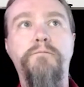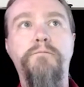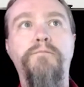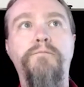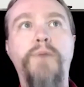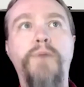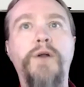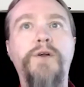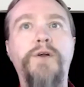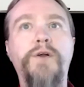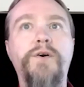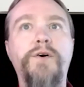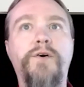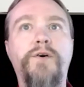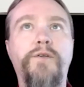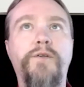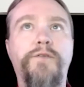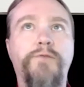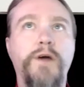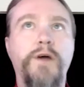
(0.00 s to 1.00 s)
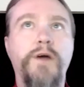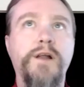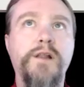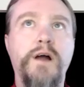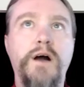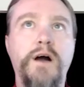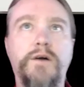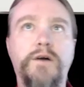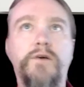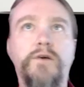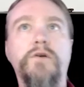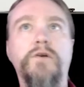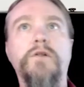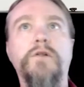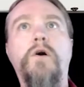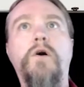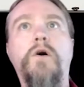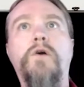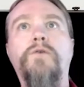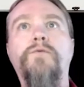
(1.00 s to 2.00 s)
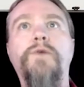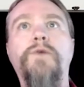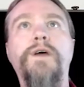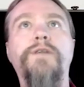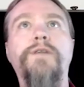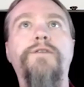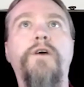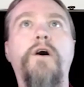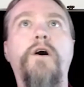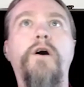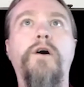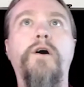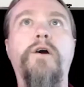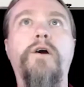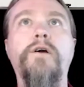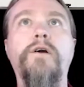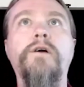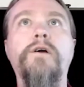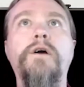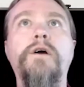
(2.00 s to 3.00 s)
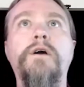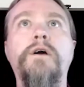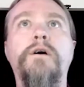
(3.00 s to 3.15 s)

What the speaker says: bundle ThreatLocker along with our